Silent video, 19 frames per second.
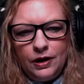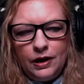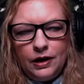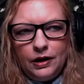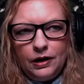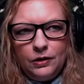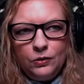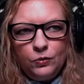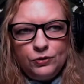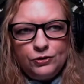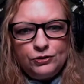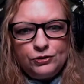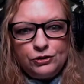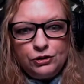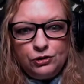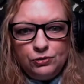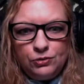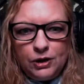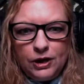It was
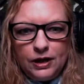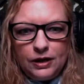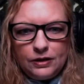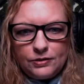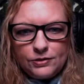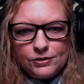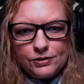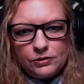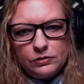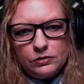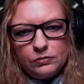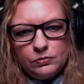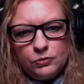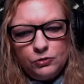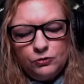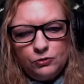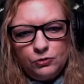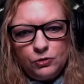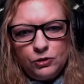2 days
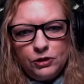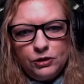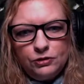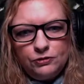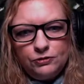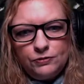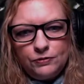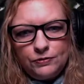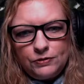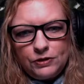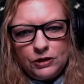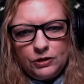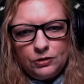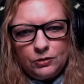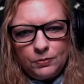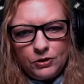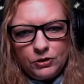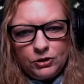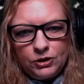before his 15th
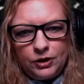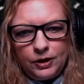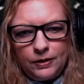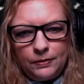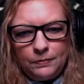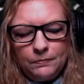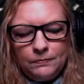birthday.